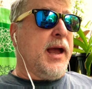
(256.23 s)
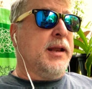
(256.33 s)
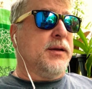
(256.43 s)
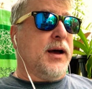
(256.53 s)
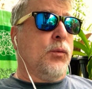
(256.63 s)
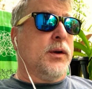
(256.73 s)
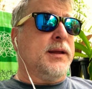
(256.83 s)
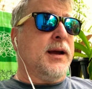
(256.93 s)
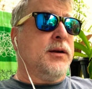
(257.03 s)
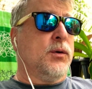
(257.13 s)
And the one
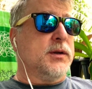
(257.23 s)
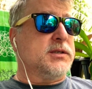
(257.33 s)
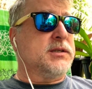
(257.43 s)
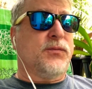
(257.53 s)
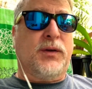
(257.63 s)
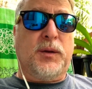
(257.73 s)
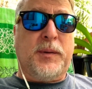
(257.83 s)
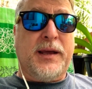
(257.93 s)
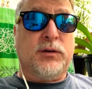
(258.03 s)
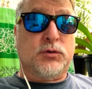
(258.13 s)
thing I noticed is the
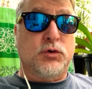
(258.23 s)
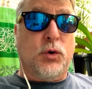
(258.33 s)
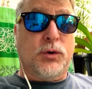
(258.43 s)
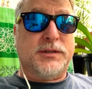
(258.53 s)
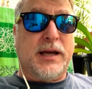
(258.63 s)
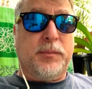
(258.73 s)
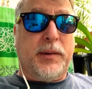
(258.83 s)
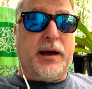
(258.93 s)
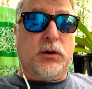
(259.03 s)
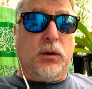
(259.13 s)
Filipinos notice that
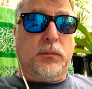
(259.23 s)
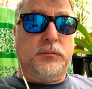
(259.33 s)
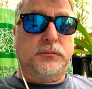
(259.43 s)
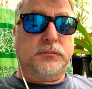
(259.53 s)
back home.